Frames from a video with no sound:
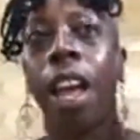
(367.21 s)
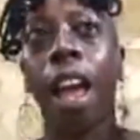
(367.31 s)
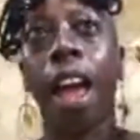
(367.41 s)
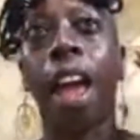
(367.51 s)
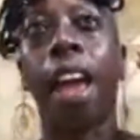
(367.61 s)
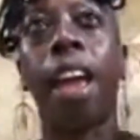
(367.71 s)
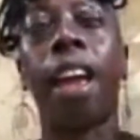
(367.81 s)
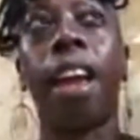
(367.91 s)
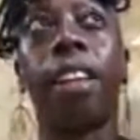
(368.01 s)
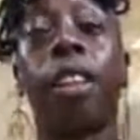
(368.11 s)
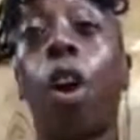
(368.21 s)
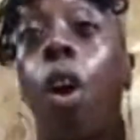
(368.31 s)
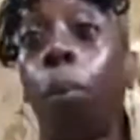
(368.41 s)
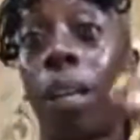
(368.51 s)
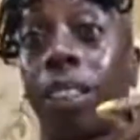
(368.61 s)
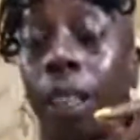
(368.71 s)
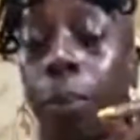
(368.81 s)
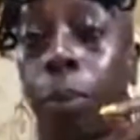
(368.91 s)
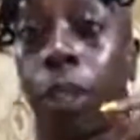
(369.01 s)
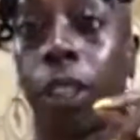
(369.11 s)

And all my supplements,